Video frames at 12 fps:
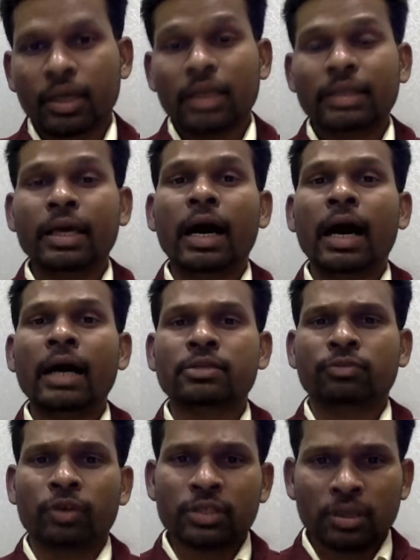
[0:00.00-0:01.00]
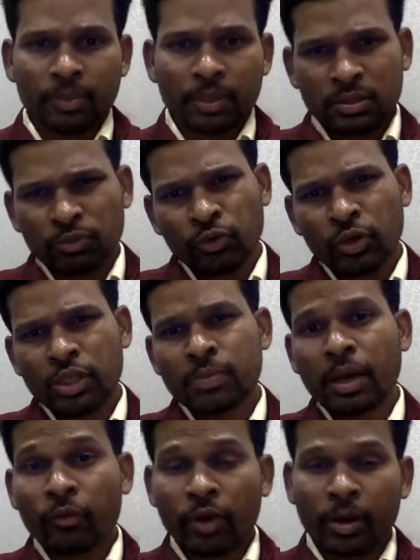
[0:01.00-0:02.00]
They ask, for example, a few days
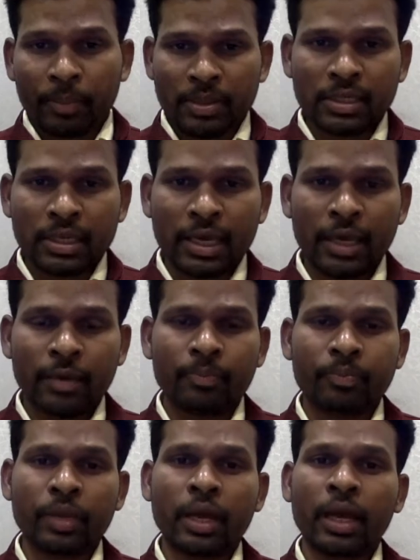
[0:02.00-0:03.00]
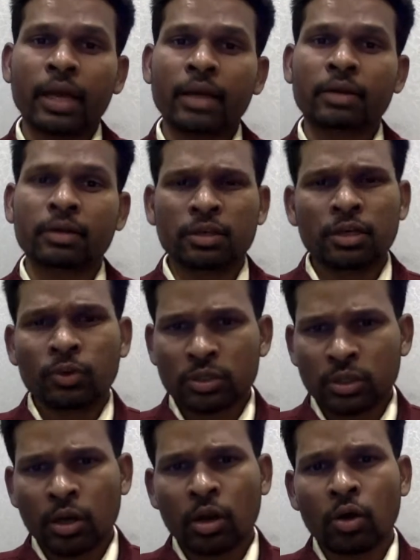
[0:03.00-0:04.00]
back one person came and he was
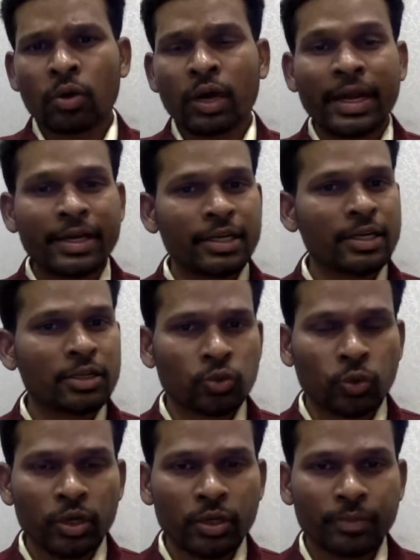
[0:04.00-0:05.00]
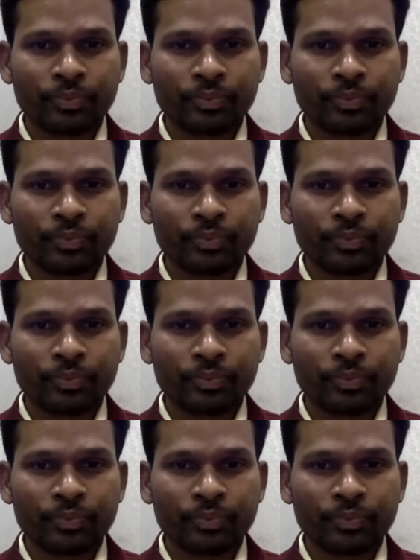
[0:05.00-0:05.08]
around 18 years old.